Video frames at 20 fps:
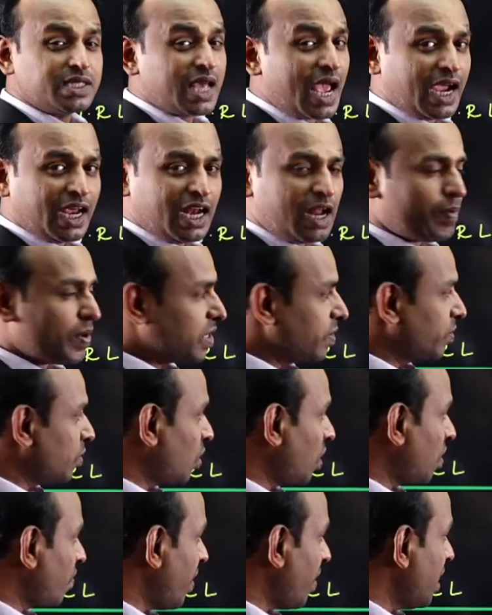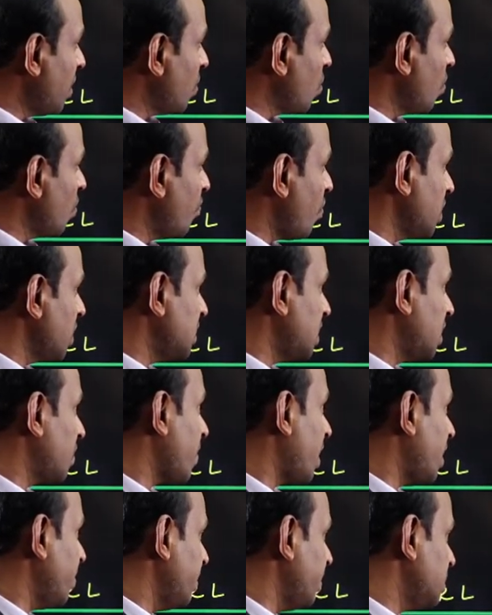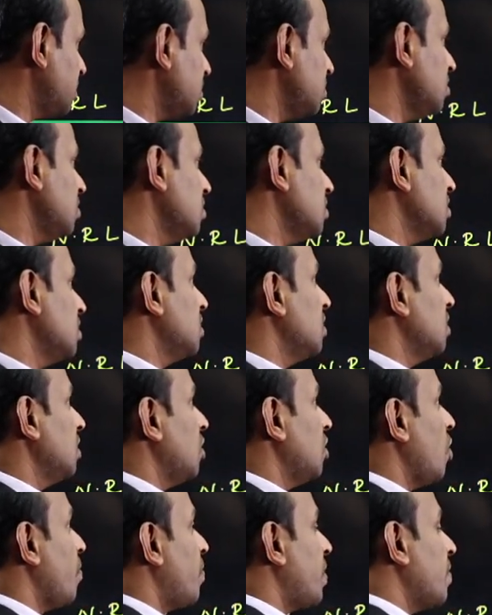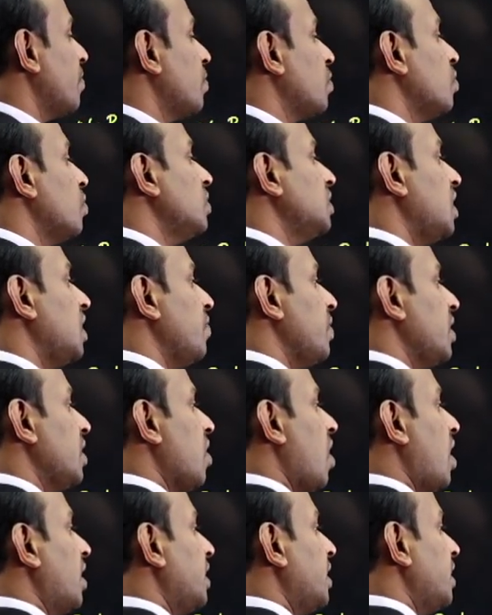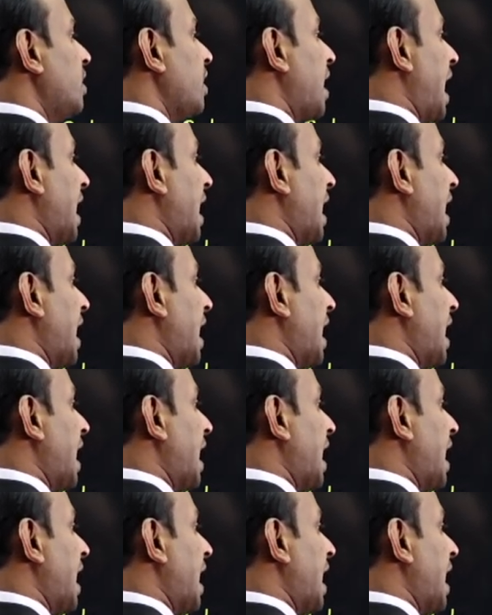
is angle of asymptote. Now, why rule four is required? Means, now, from rule three, we got it,